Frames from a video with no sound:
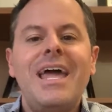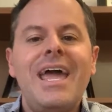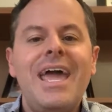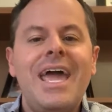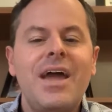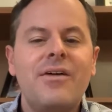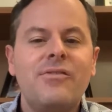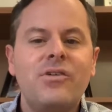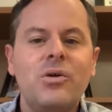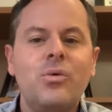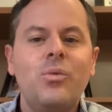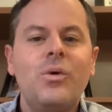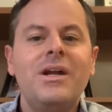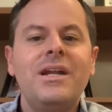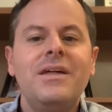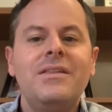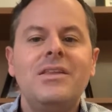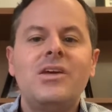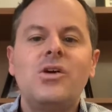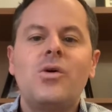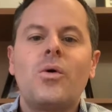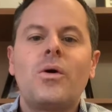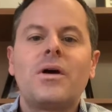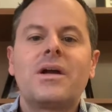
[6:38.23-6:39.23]
everyone in the
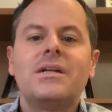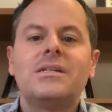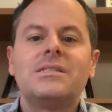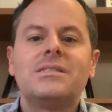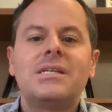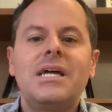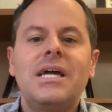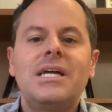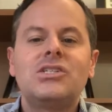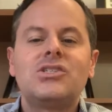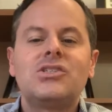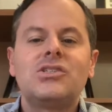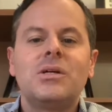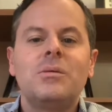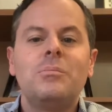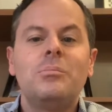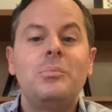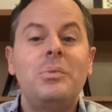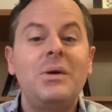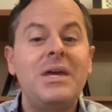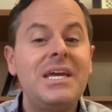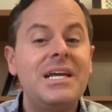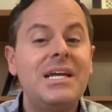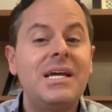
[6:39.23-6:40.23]
organization
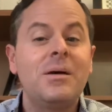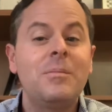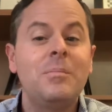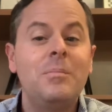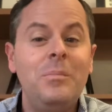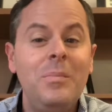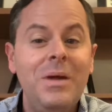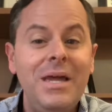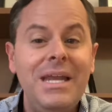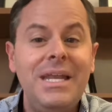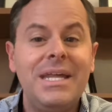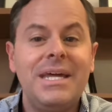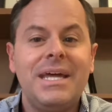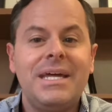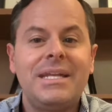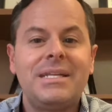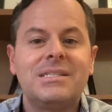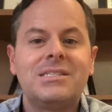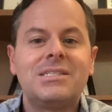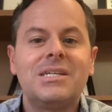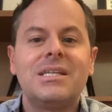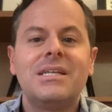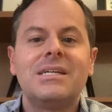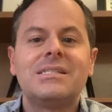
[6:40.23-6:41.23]
be committed
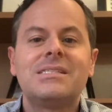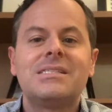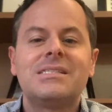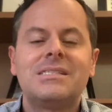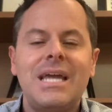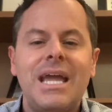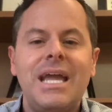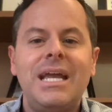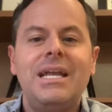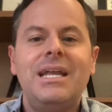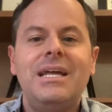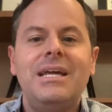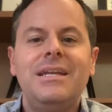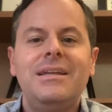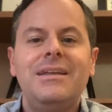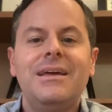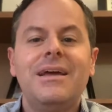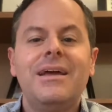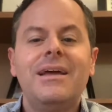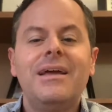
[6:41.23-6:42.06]
to the stated